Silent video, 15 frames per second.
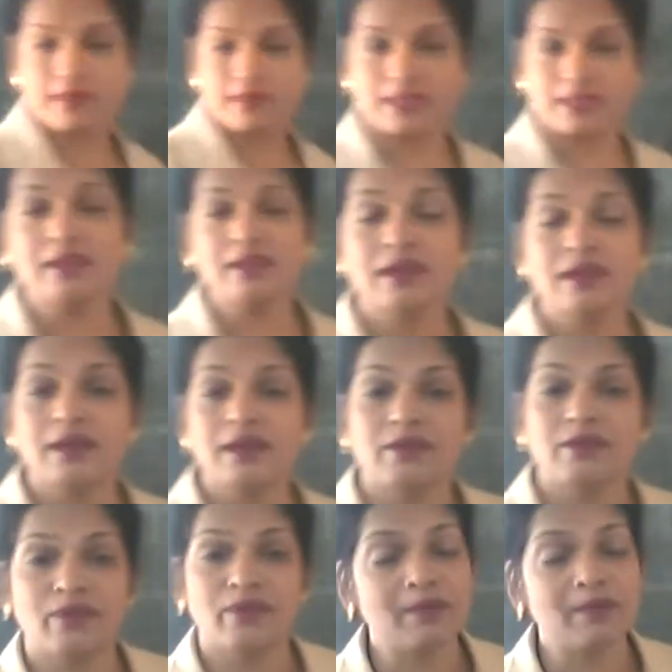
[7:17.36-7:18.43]
See,
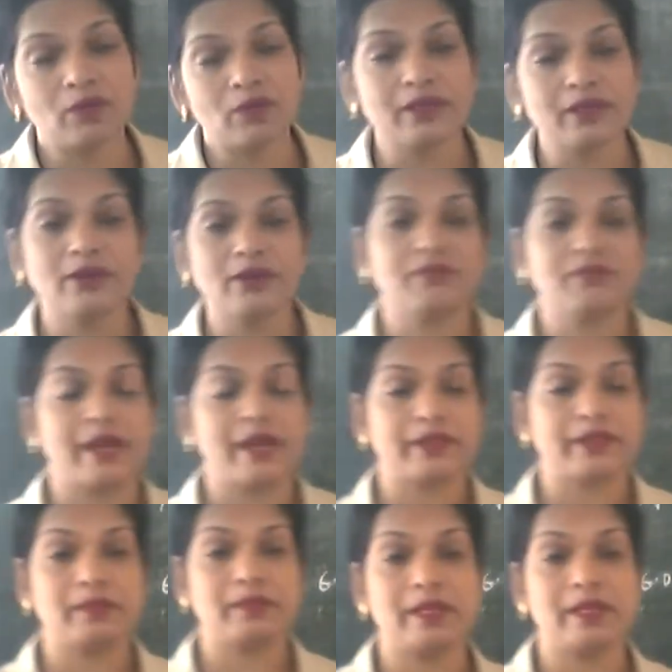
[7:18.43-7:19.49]
one molecule of
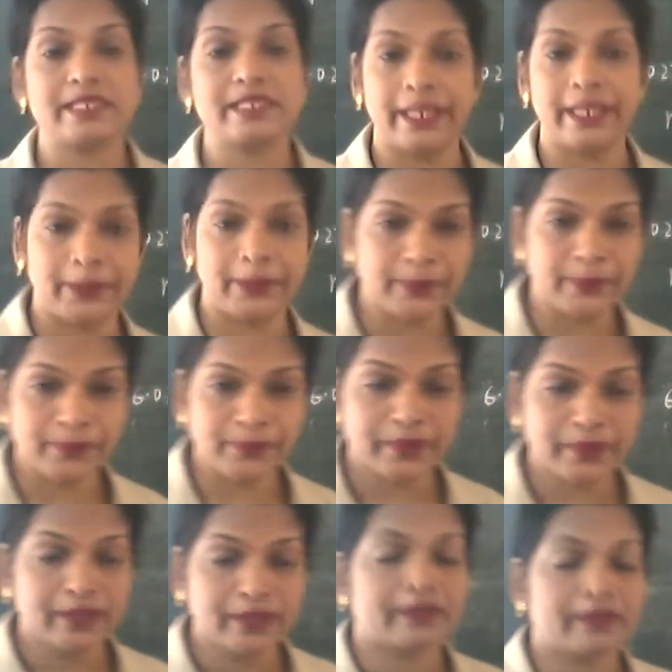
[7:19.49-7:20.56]
nitrogen means N2,
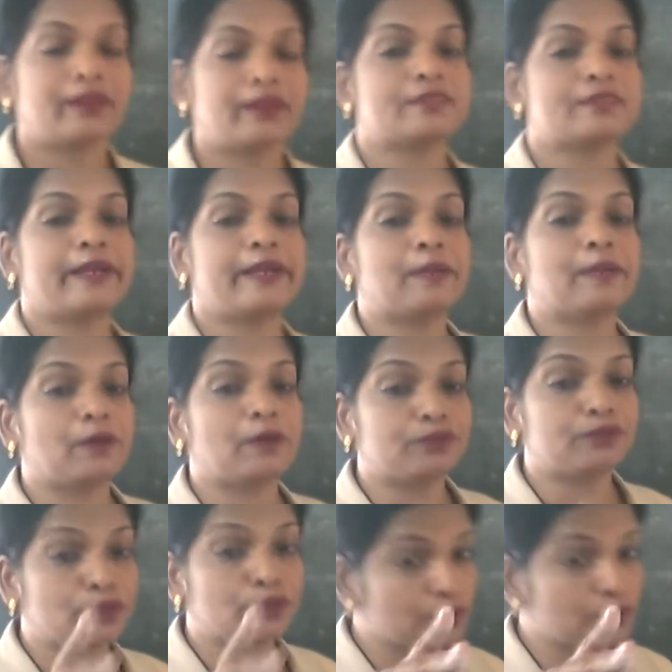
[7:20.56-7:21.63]
that is made up of
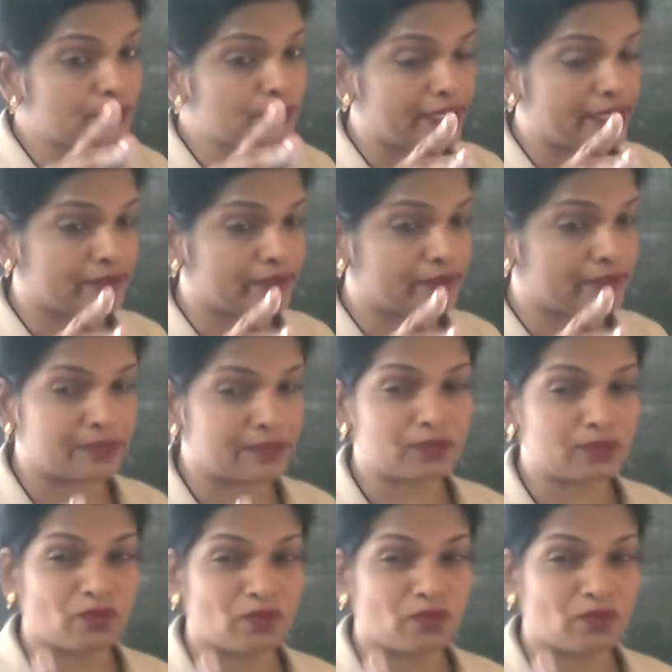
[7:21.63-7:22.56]
2 nitrogen atoms.